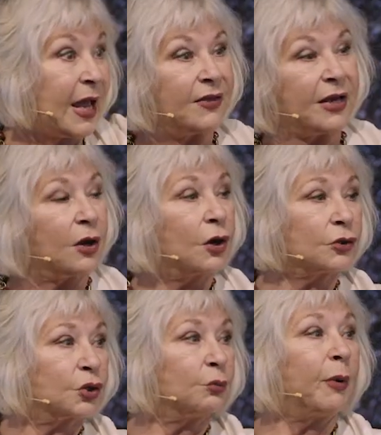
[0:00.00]
Then he
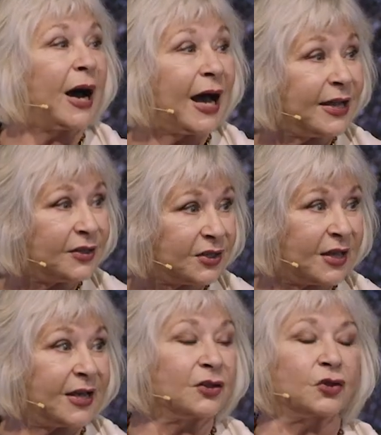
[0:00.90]
also buys
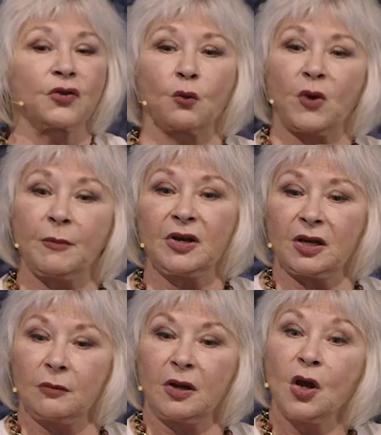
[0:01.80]
things so the women
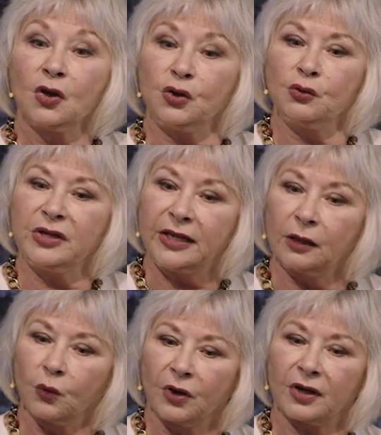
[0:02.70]
can do
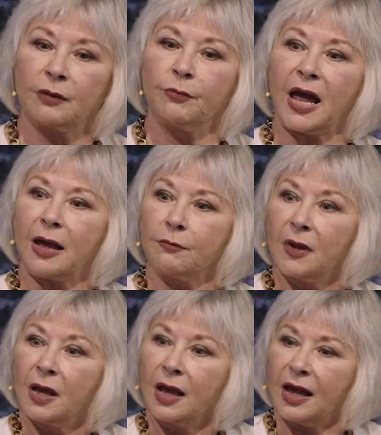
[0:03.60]
needlework and, and,
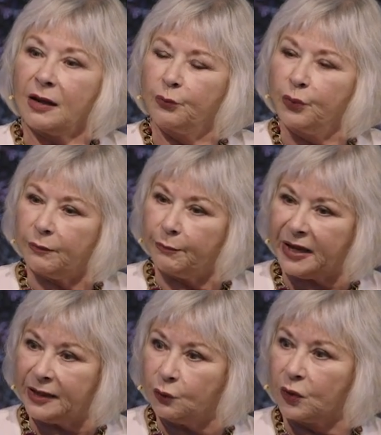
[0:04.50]
and
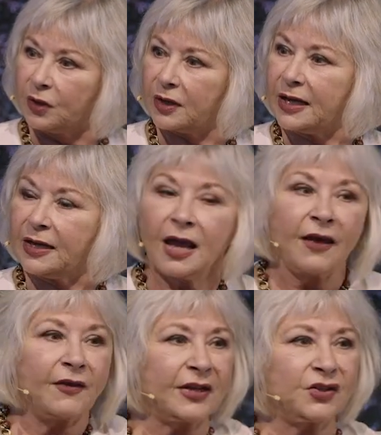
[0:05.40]
beadwork. And
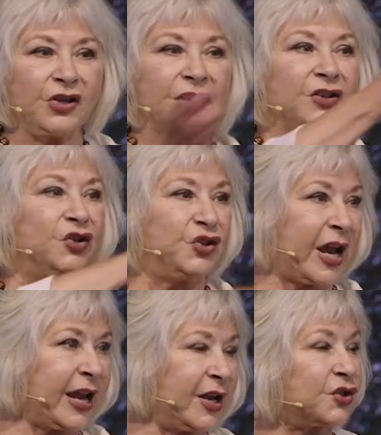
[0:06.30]
it's the
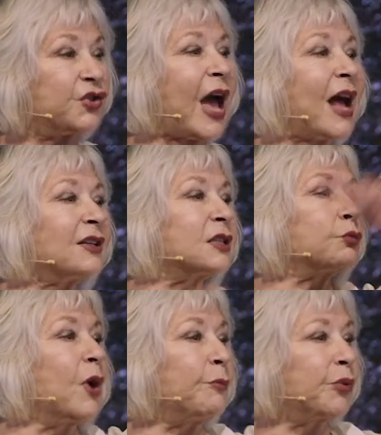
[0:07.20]
exchange. That's
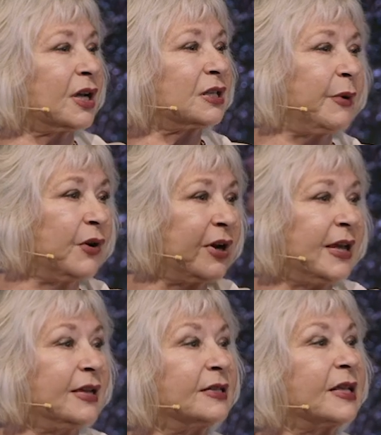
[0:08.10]
what prosperity
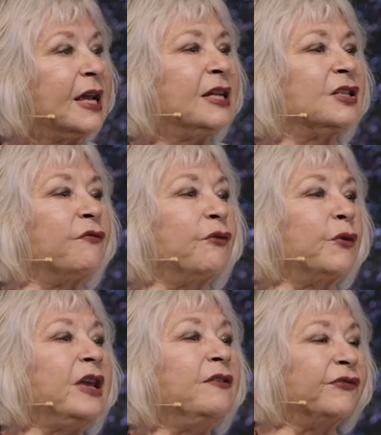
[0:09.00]
is, is the
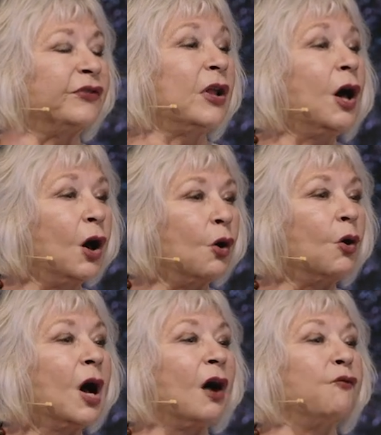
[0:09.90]
free flow
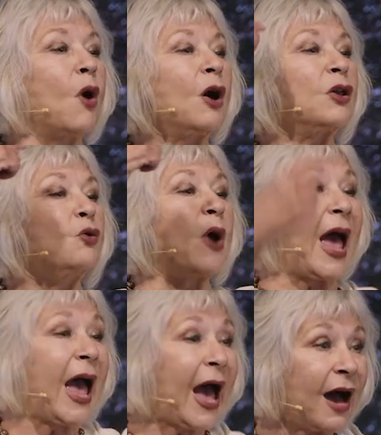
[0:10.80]
of what you
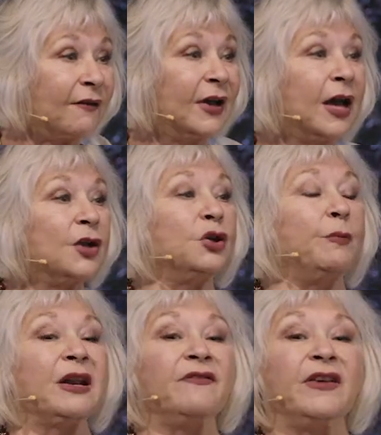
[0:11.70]
have to
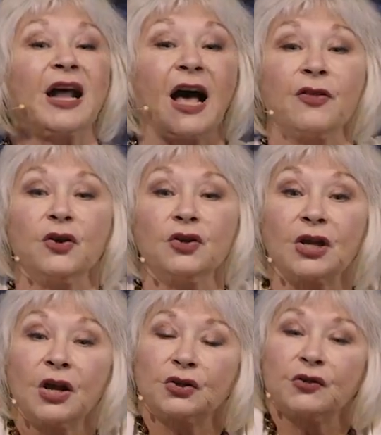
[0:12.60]
benefit others
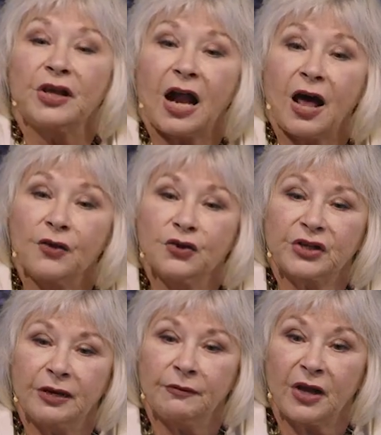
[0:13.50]
so that others
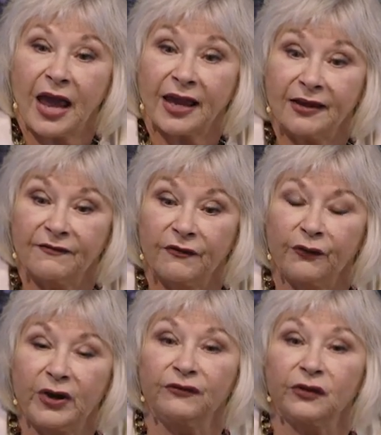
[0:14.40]
can give the
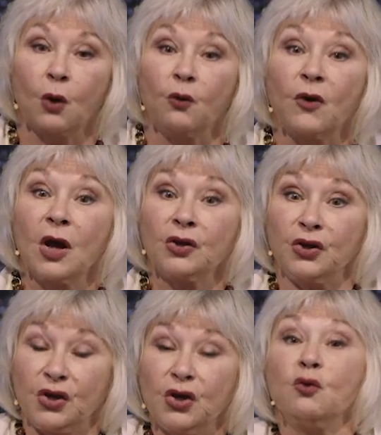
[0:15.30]
free flow to
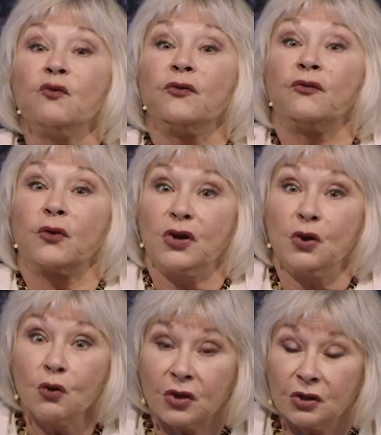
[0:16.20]
you for
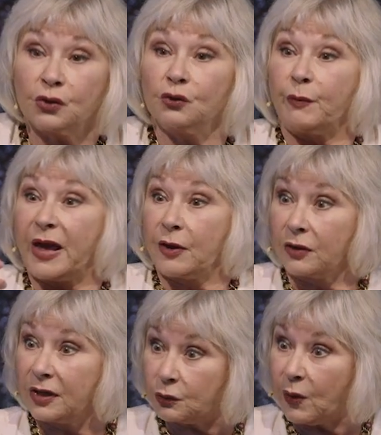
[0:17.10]
you can do better
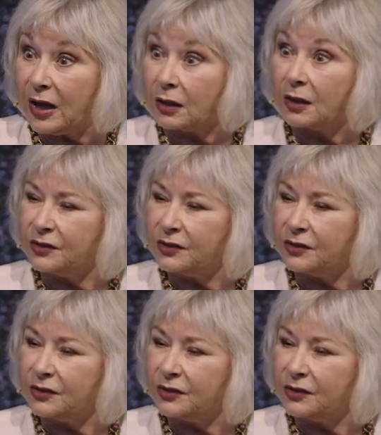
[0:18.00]
as well.